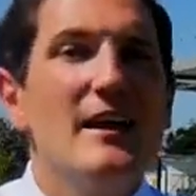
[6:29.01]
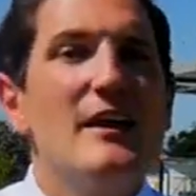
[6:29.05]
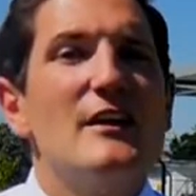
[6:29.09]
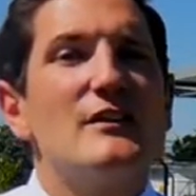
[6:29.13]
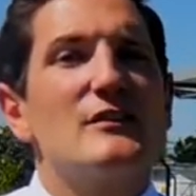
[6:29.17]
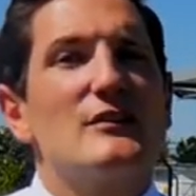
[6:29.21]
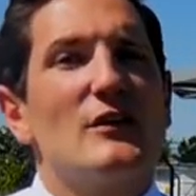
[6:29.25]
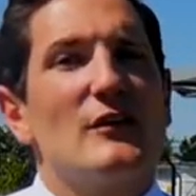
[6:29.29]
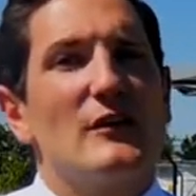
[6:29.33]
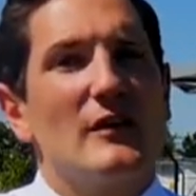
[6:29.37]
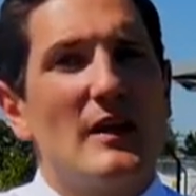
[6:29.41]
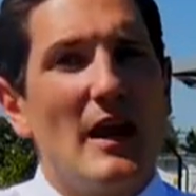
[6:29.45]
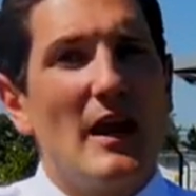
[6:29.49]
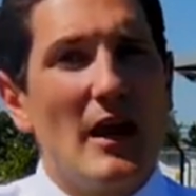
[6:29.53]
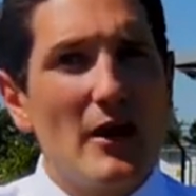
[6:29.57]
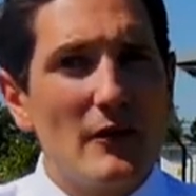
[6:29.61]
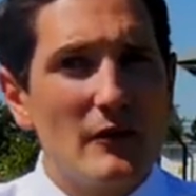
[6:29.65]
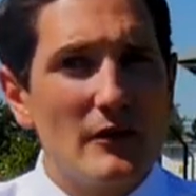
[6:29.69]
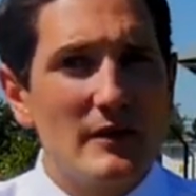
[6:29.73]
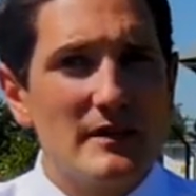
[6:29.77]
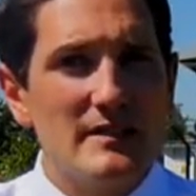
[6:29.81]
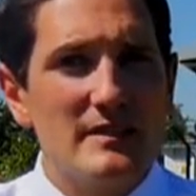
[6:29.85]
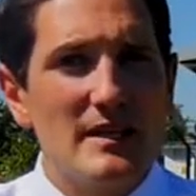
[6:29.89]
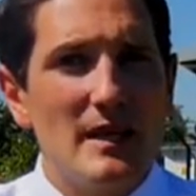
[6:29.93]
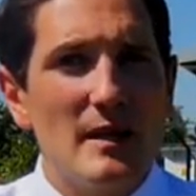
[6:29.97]
So in our
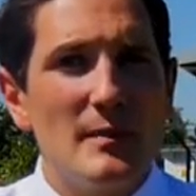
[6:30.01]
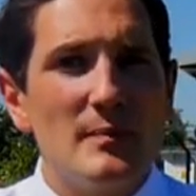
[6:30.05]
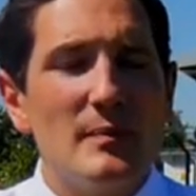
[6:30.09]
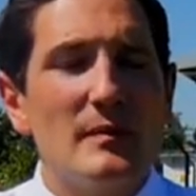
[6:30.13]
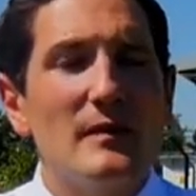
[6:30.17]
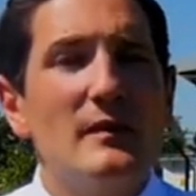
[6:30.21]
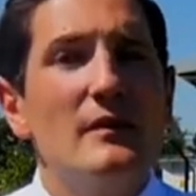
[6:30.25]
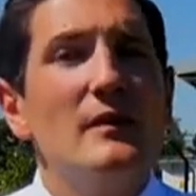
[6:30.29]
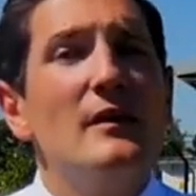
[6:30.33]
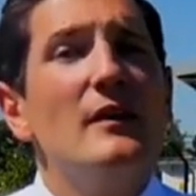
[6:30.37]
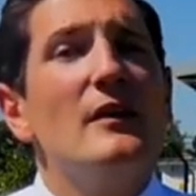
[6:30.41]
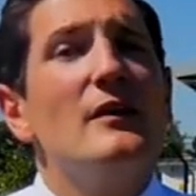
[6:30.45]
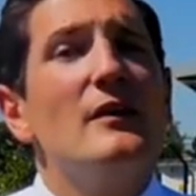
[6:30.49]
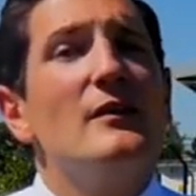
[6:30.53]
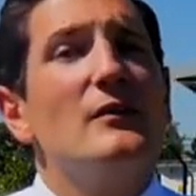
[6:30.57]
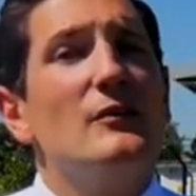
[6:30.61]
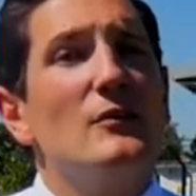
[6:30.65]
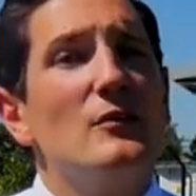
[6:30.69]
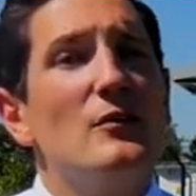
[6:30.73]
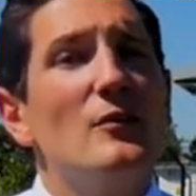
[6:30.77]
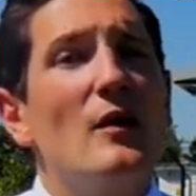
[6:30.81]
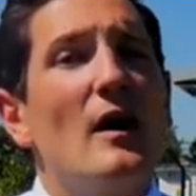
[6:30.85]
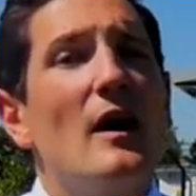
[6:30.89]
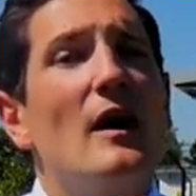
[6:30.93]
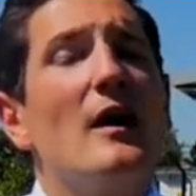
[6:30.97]
example,
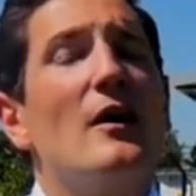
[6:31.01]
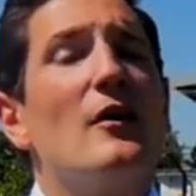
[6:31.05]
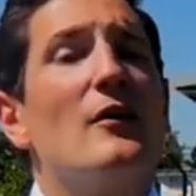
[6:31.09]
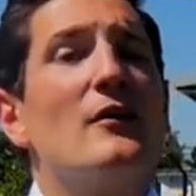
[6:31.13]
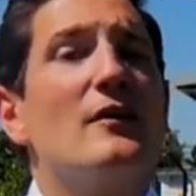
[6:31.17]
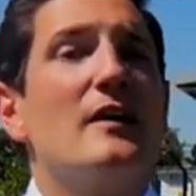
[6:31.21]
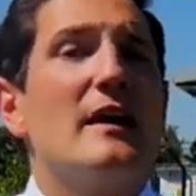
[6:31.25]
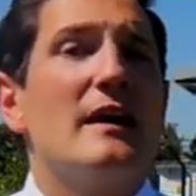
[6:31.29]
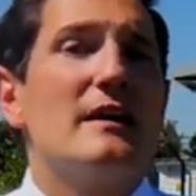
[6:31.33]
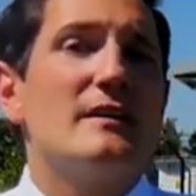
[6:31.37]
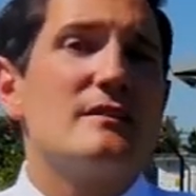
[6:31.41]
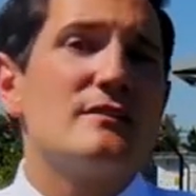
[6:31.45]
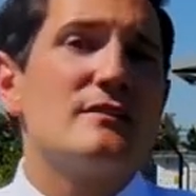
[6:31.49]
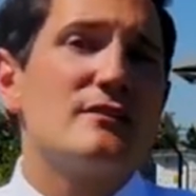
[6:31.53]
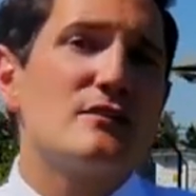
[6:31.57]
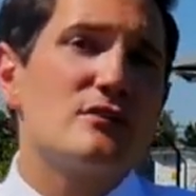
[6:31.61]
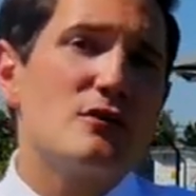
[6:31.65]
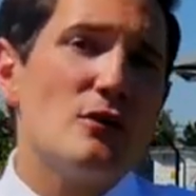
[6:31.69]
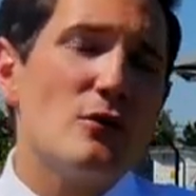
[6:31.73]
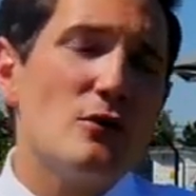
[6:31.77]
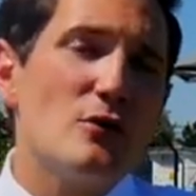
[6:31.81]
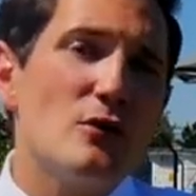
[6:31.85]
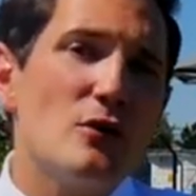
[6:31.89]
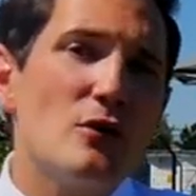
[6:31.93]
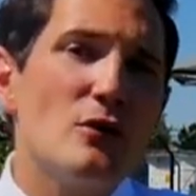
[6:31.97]
you are on a
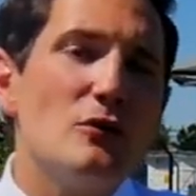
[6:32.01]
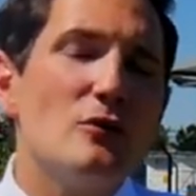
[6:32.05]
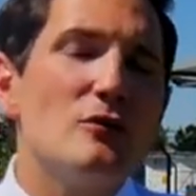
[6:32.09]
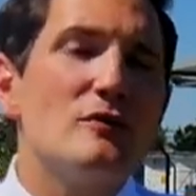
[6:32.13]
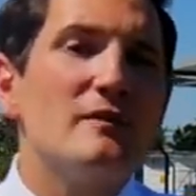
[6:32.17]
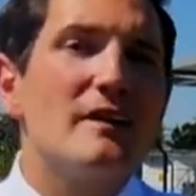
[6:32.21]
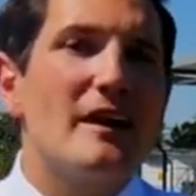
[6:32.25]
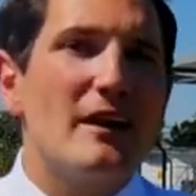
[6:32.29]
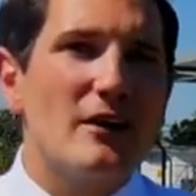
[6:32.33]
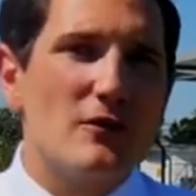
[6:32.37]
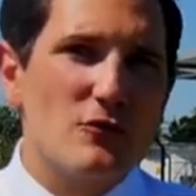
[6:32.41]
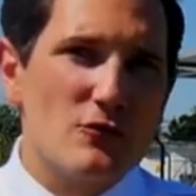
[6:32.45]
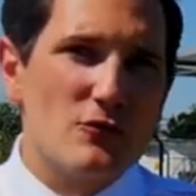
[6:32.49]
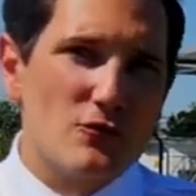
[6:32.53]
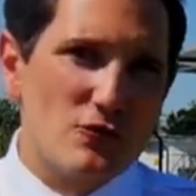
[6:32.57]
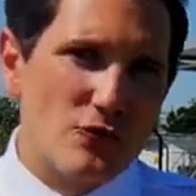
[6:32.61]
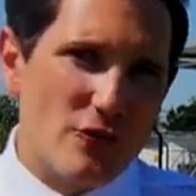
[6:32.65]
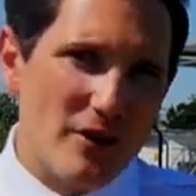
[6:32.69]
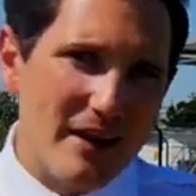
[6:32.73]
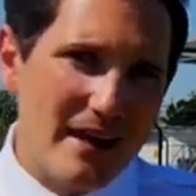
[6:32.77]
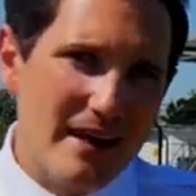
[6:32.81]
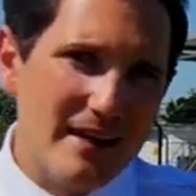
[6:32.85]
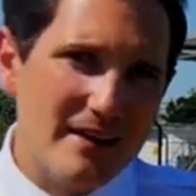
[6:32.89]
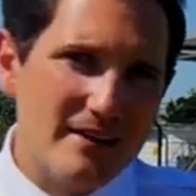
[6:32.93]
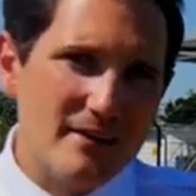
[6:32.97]
so-called
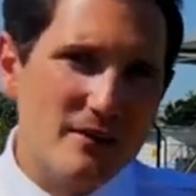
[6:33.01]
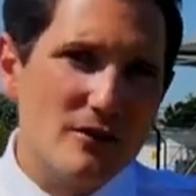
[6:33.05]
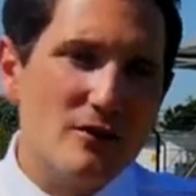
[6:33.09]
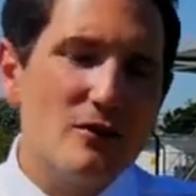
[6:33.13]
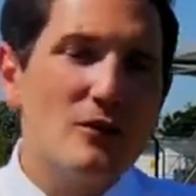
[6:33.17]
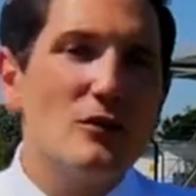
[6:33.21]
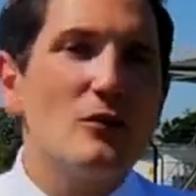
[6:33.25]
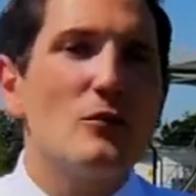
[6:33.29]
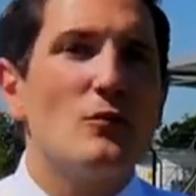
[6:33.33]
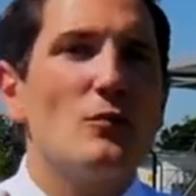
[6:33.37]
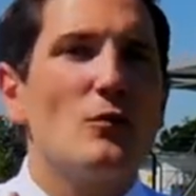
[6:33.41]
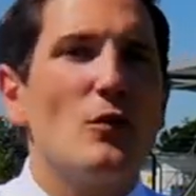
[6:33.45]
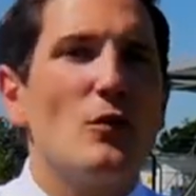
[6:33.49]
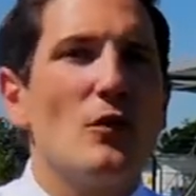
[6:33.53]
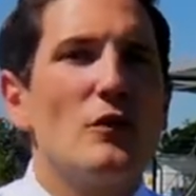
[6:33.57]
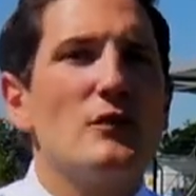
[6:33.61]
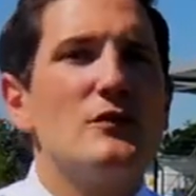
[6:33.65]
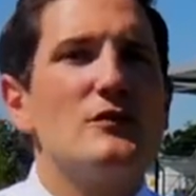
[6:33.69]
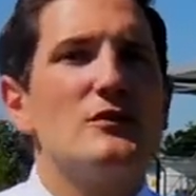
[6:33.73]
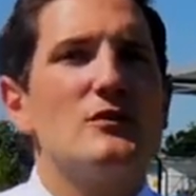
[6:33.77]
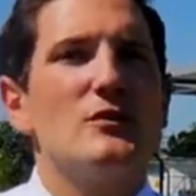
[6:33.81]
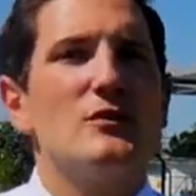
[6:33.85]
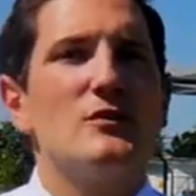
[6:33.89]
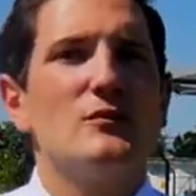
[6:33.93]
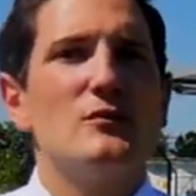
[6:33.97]
radial
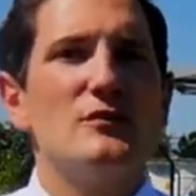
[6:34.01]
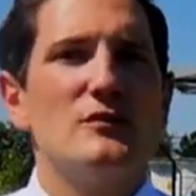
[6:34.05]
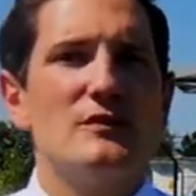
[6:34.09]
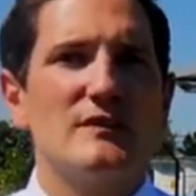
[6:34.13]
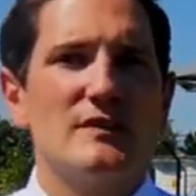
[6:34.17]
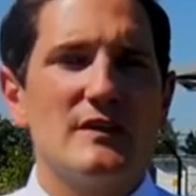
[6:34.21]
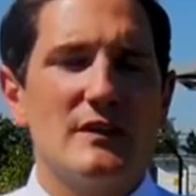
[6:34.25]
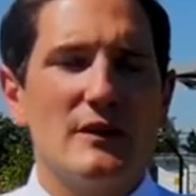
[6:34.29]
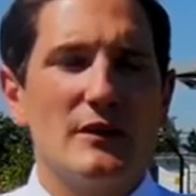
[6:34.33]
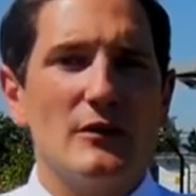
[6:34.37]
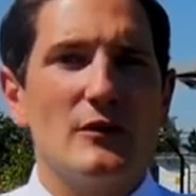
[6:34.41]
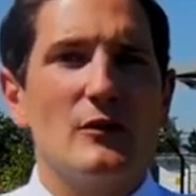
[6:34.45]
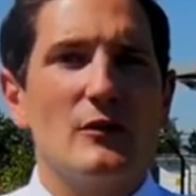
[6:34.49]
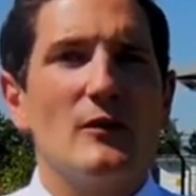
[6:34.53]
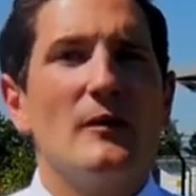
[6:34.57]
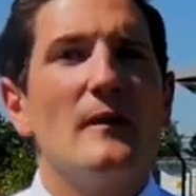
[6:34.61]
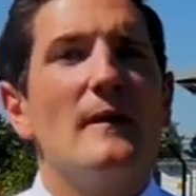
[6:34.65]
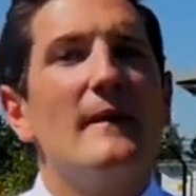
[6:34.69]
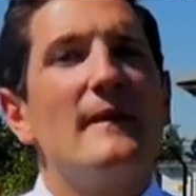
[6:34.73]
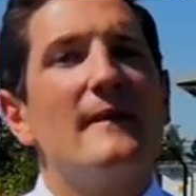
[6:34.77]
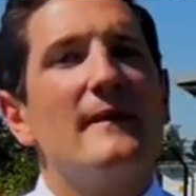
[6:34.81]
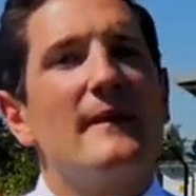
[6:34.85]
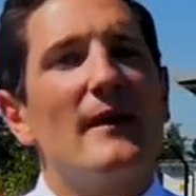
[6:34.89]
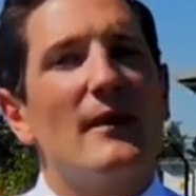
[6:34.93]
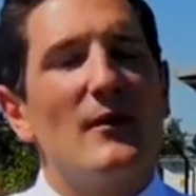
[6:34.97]
120.
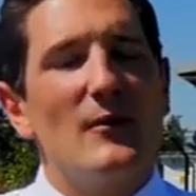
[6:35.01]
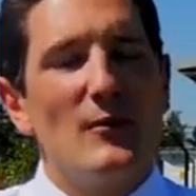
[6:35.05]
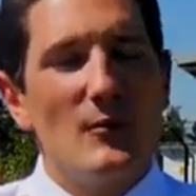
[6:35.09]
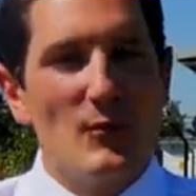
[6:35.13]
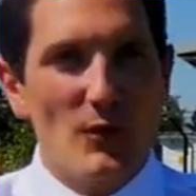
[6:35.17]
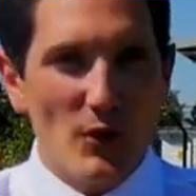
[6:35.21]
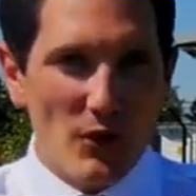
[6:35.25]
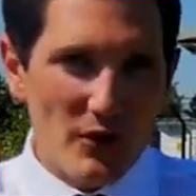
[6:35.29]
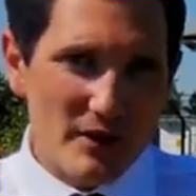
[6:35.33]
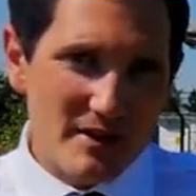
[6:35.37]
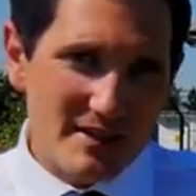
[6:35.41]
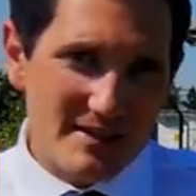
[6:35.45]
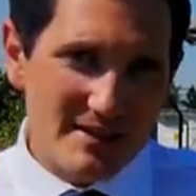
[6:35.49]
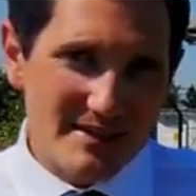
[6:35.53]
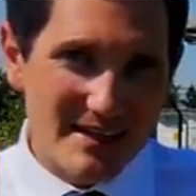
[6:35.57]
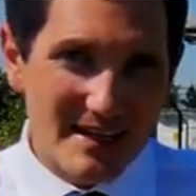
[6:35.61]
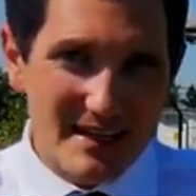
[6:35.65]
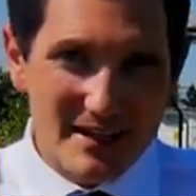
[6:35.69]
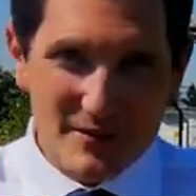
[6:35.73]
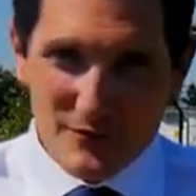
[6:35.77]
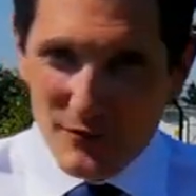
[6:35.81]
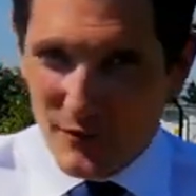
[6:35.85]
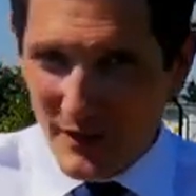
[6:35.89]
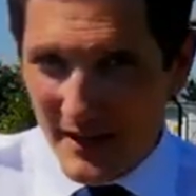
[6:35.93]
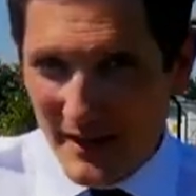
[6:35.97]
Now, what is
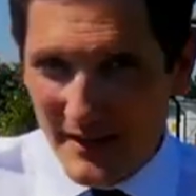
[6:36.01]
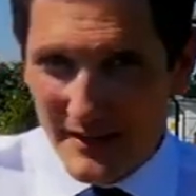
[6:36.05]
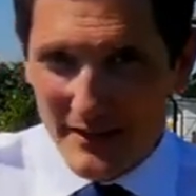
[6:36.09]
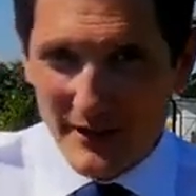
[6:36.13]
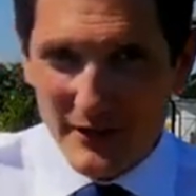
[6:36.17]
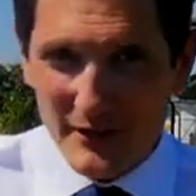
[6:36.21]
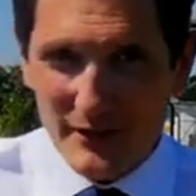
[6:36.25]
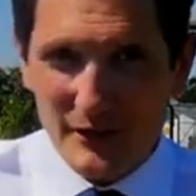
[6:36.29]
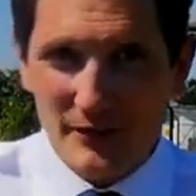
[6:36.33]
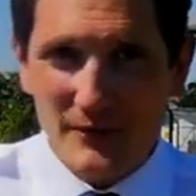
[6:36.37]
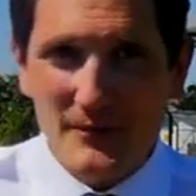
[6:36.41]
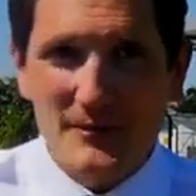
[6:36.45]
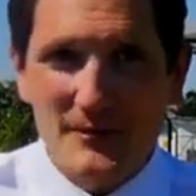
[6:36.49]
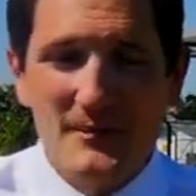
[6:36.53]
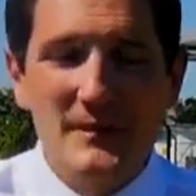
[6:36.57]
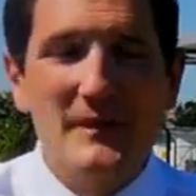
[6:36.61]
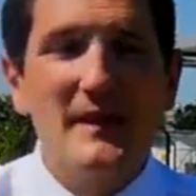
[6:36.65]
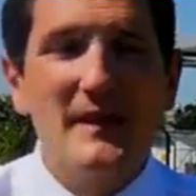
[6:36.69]
a radial?